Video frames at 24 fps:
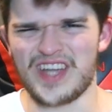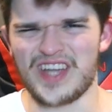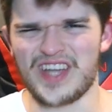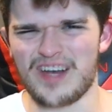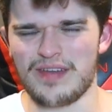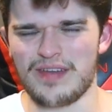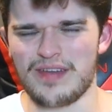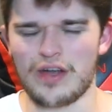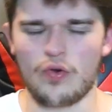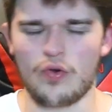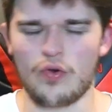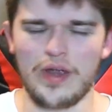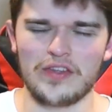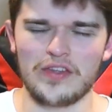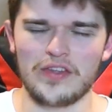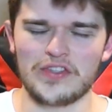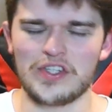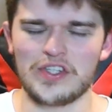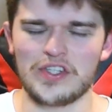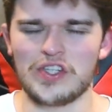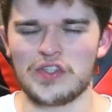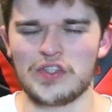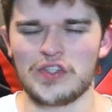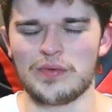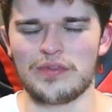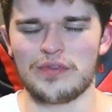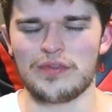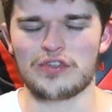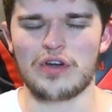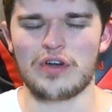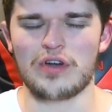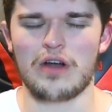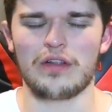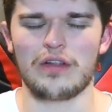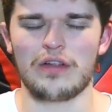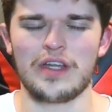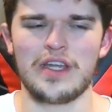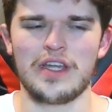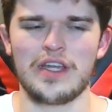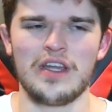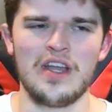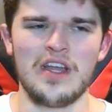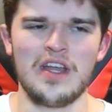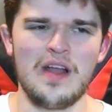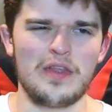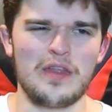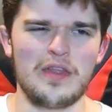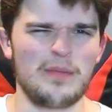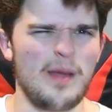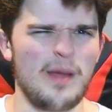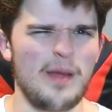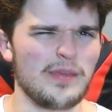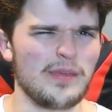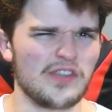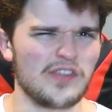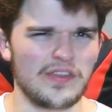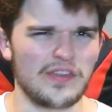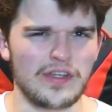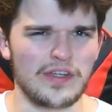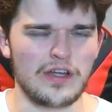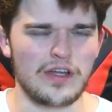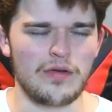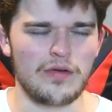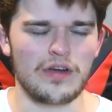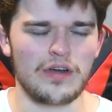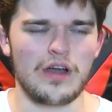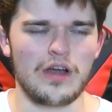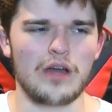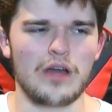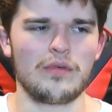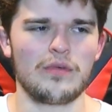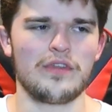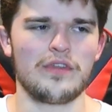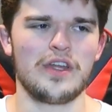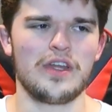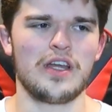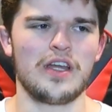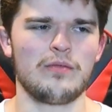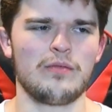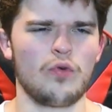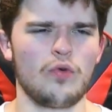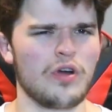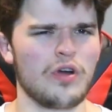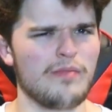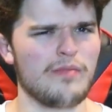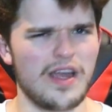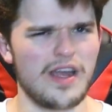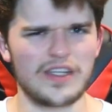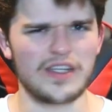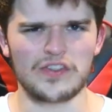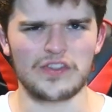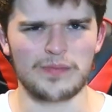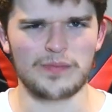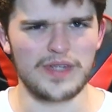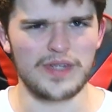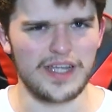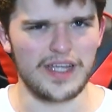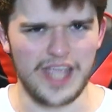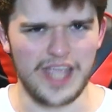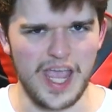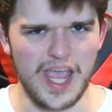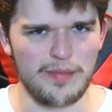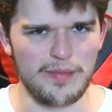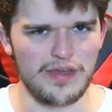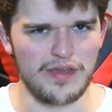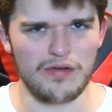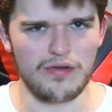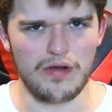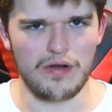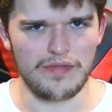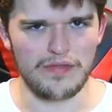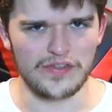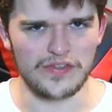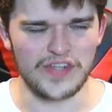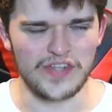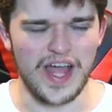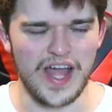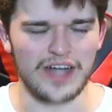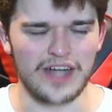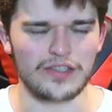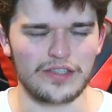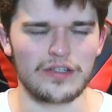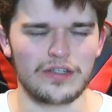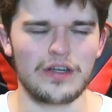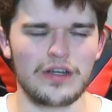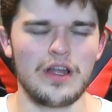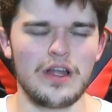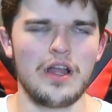acquaintances with Charlie, there might be something going on with him, or it might just be a cameo of this actor.